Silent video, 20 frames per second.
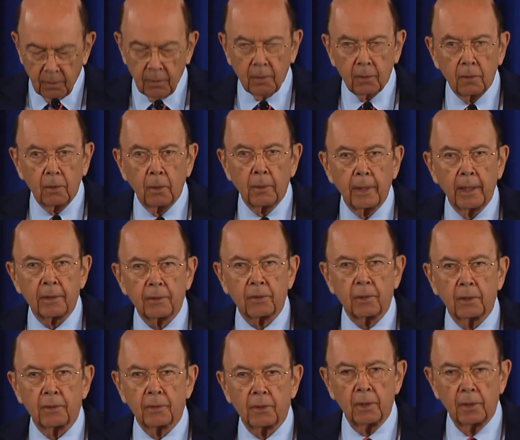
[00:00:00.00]
the U.S.
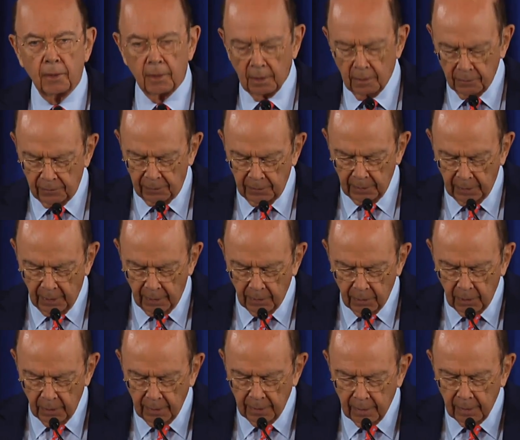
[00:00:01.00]
Attorney for the
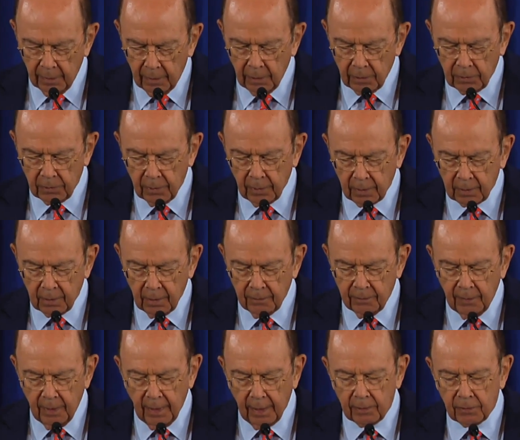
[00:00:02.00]
Northern District
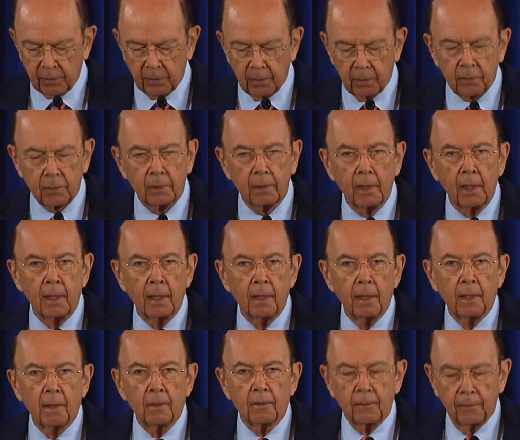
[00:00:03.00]
of Texas
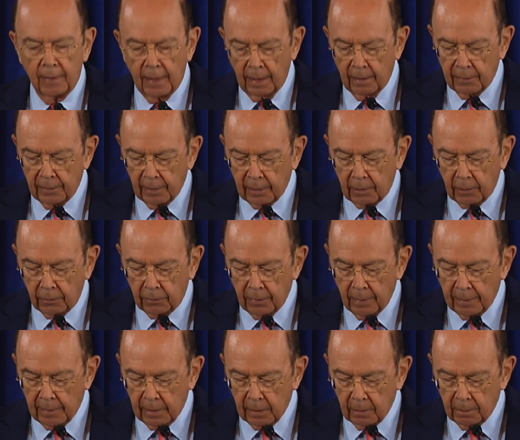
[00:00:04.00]
filed a
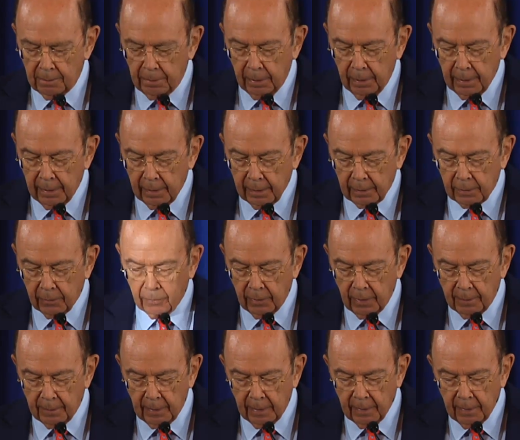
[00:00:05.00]
criminal plea
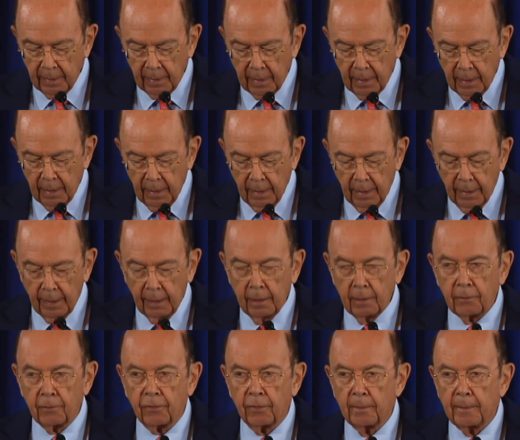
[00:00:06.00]
agreement and
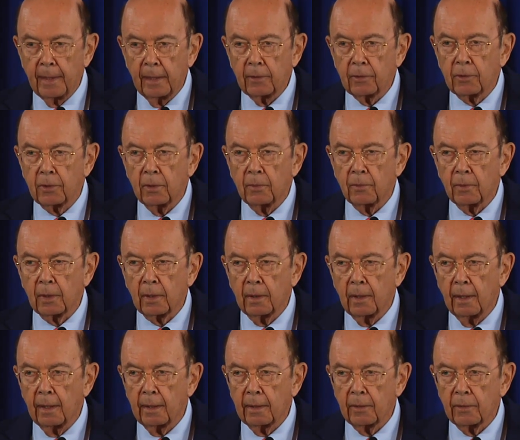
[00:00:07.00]
information
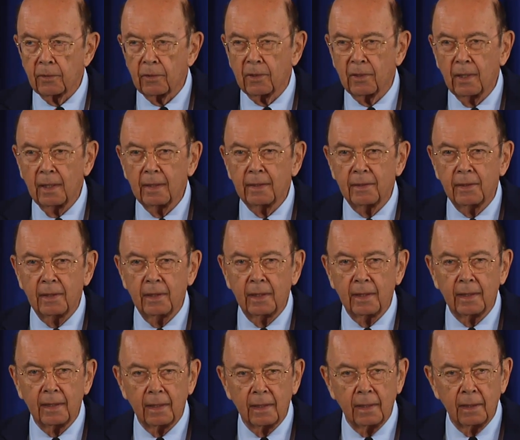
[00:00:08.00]
regarding
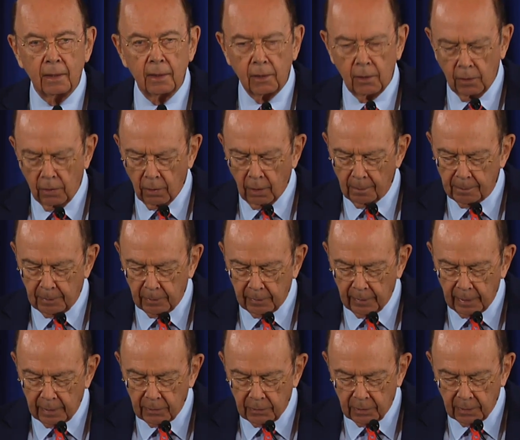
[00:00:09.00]
ZTE
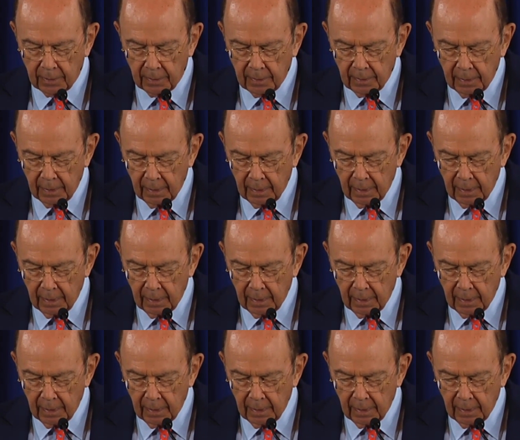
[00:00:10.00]
Corporation